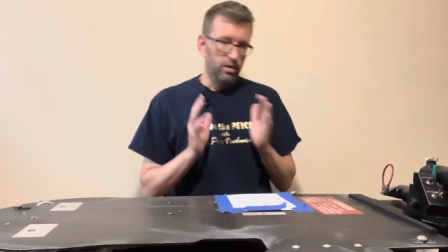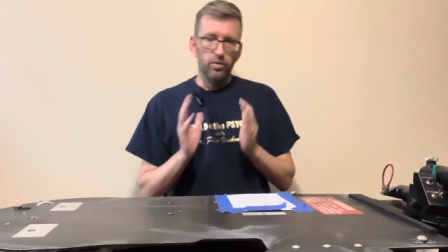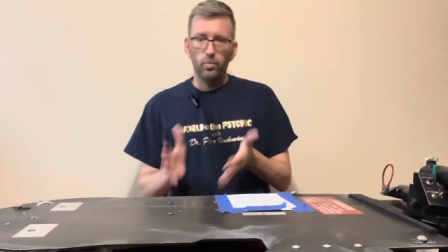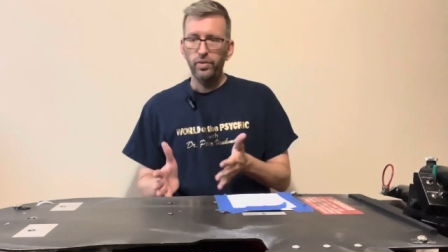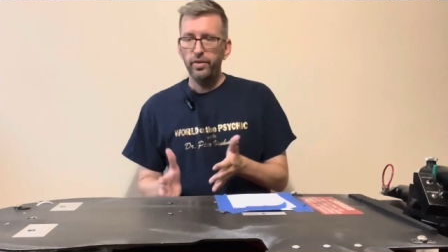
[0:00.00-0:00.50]

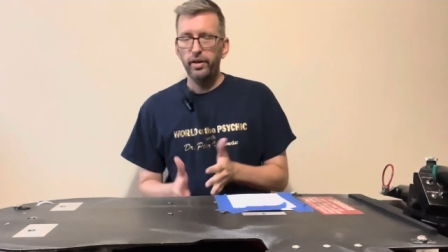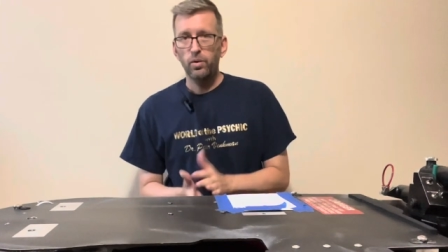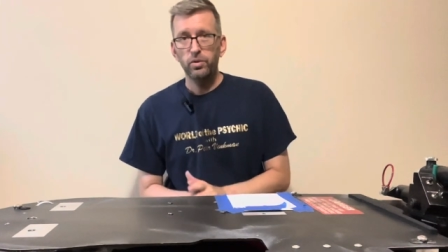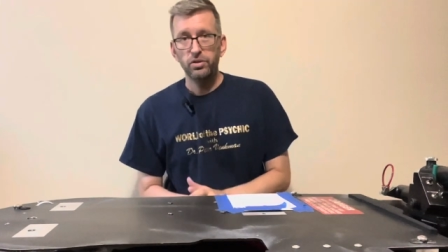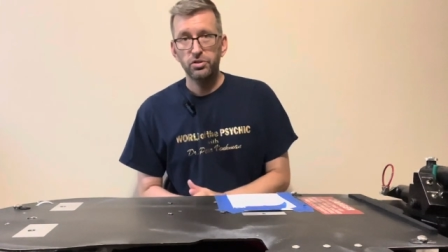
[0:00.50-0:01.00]
One thing I
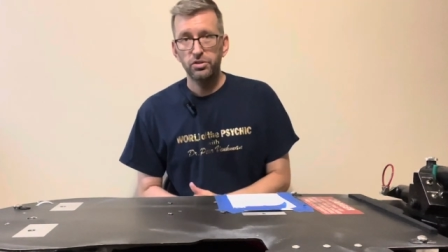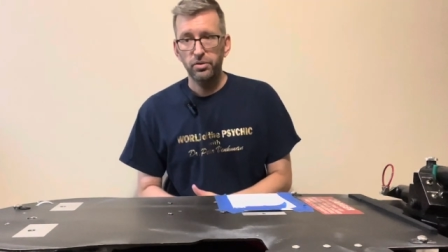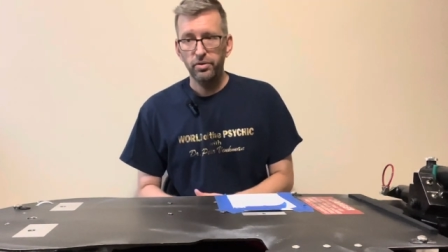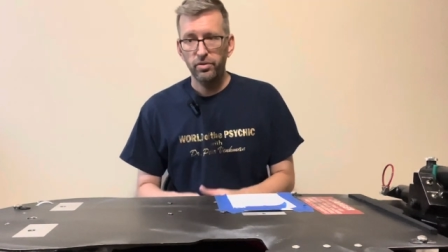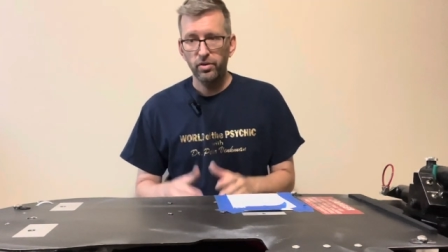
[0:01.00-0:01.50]
wanted to show
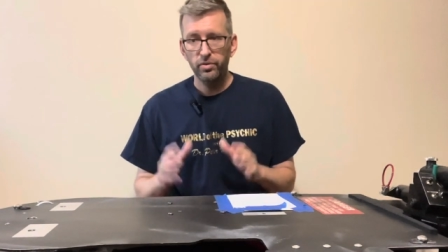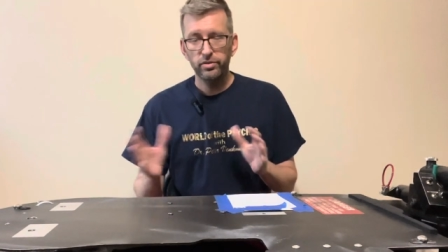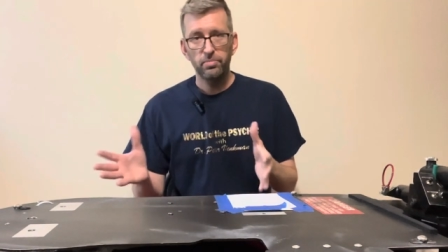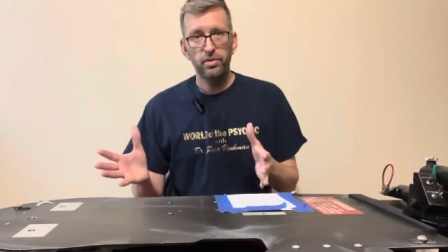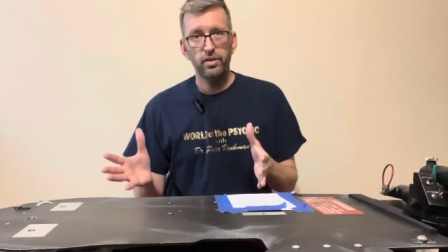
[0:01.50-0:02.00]
you, though, is
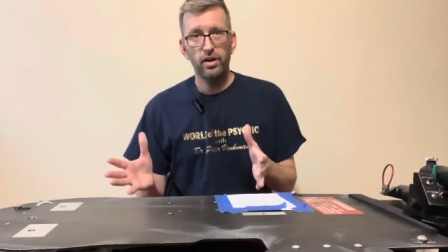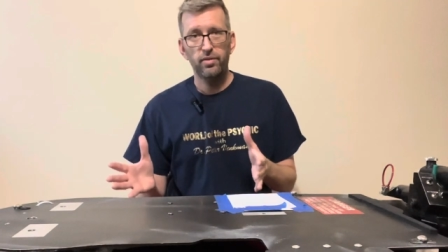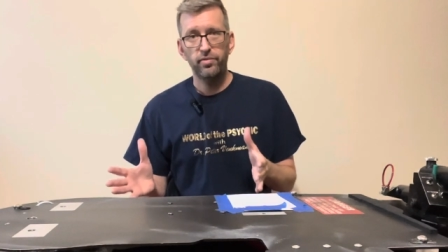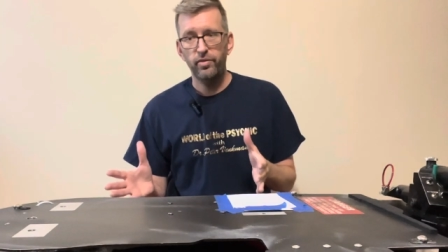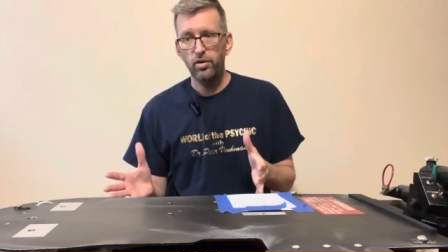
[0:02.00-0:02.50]
something that
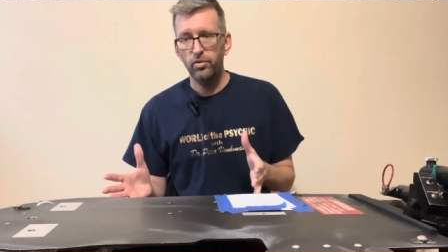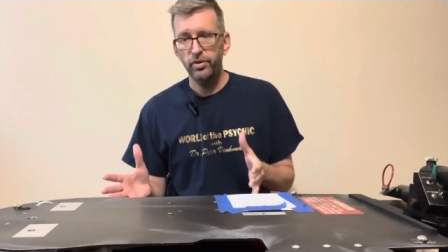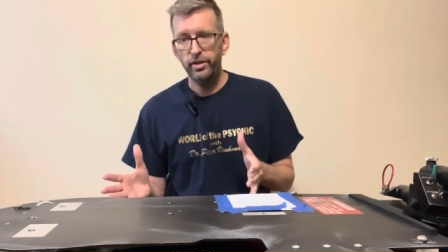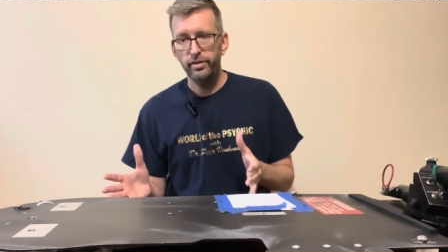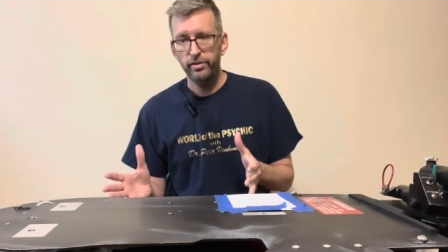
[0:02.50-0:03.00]
I've
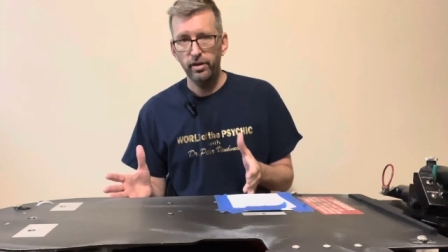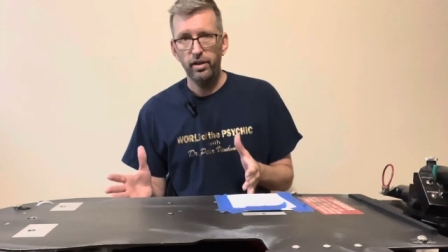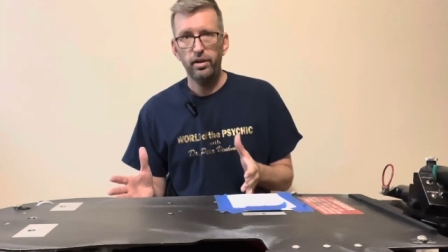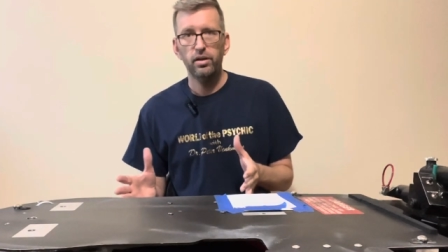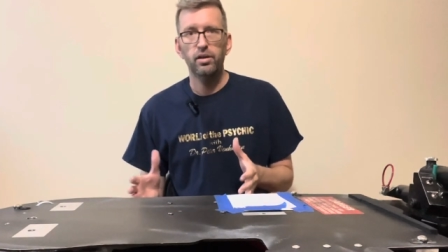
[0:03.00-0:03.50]
already
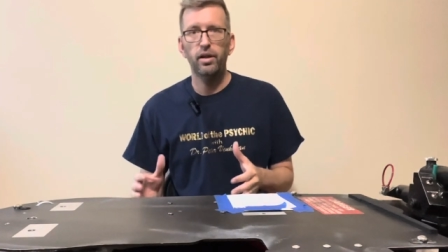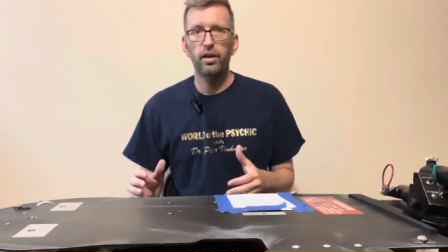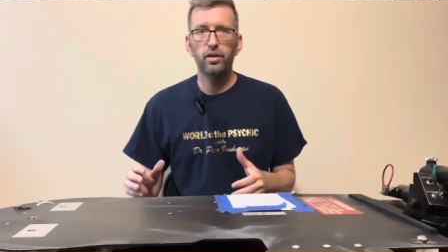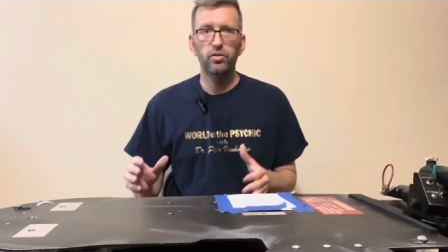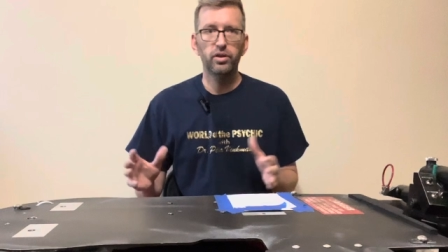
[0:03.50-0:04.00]
done,
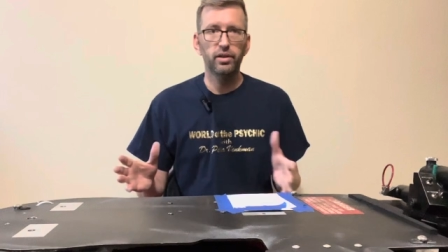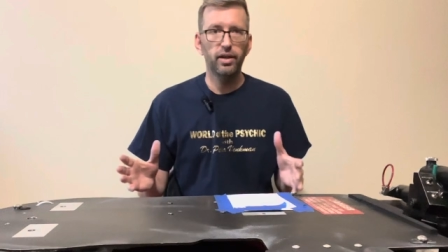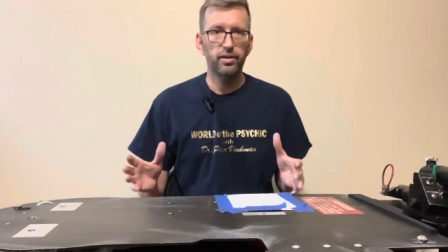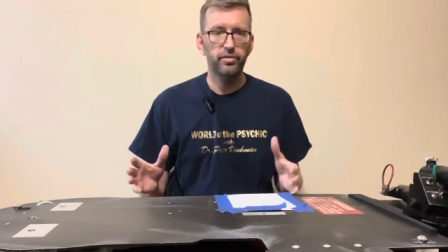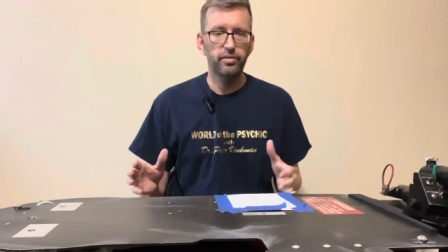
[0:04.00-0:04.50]
and you can
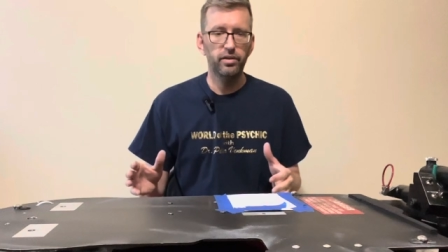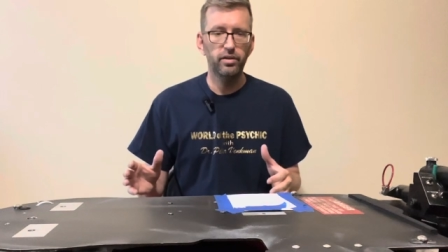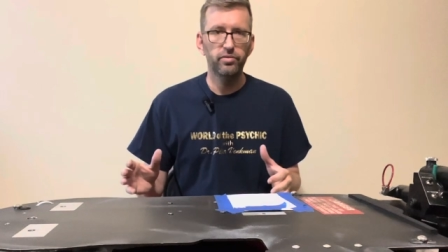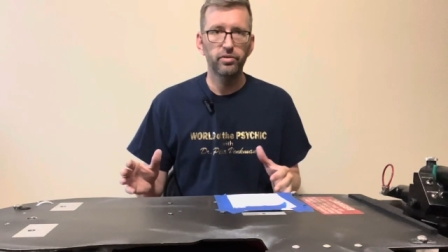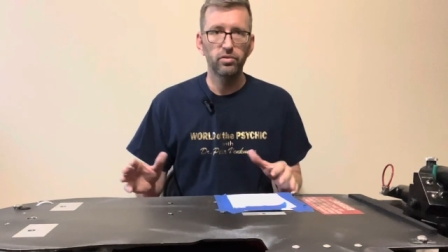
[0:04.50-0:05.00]
kind of see it
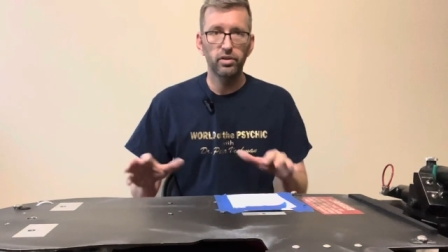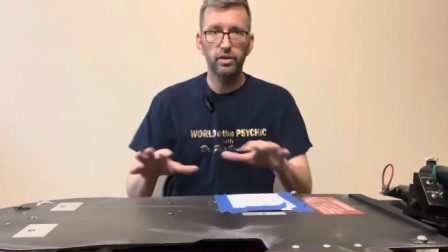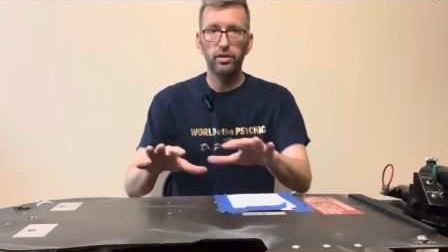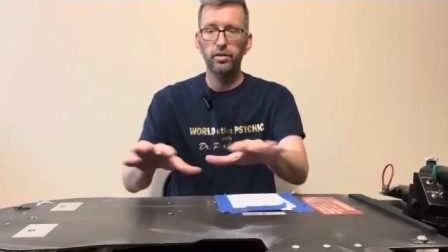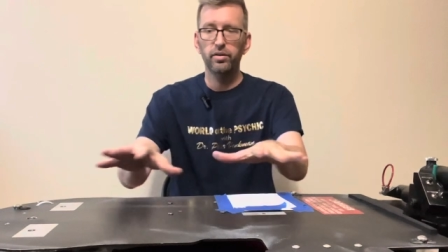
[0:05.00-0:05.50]
if you're
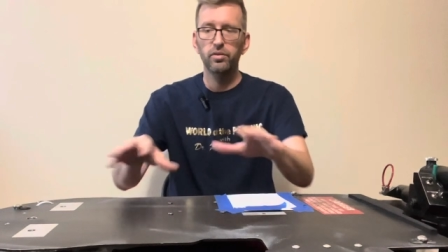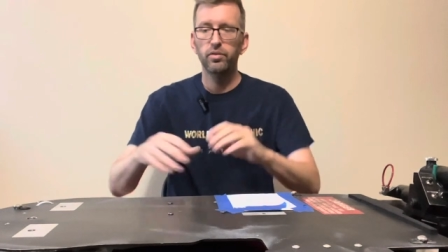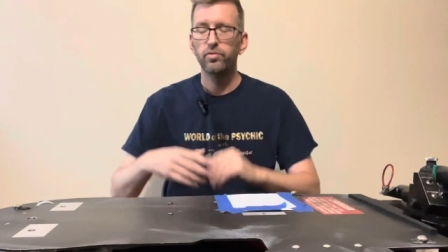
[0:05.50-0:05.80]
looking here in the